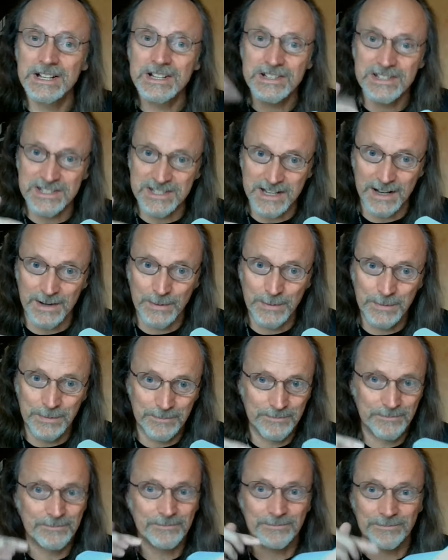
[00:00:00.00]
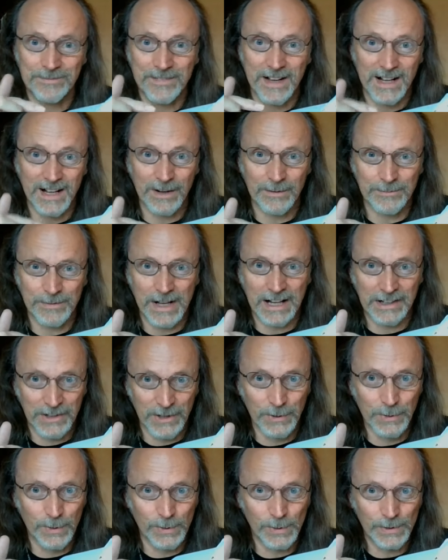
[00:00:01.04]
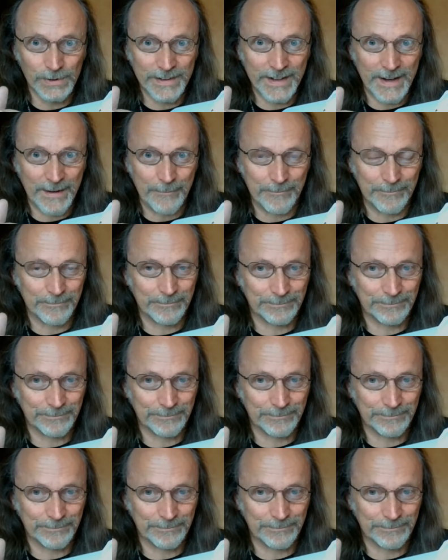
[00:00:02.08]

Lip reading: So I Googled it